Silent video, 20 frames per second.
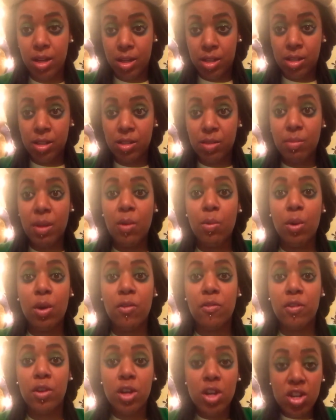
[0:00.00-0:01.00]
This is my word
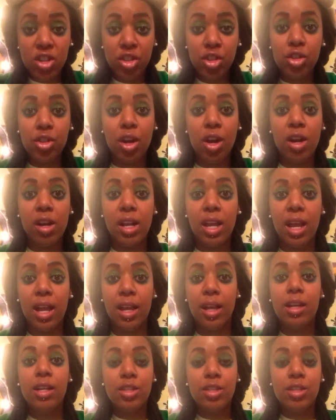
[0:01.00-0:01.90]
for journey.